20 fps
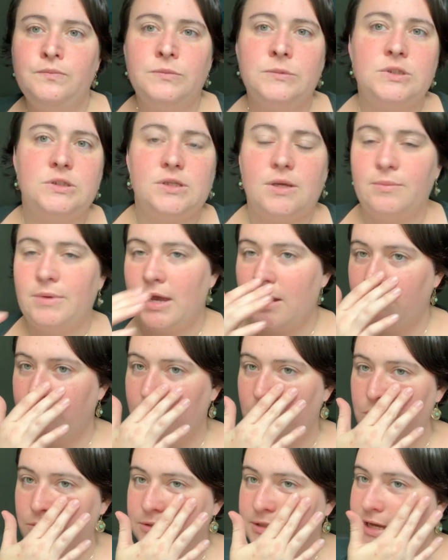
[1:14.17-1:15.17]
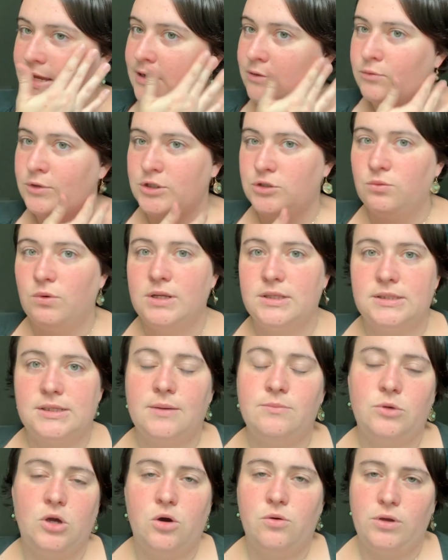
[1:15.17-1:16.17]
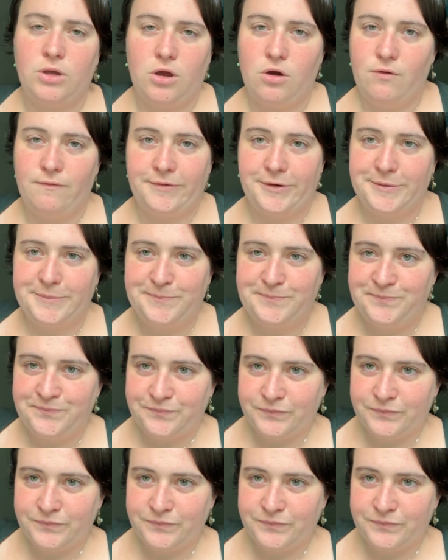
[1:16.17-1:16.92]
somehow notate which ones I'm going over.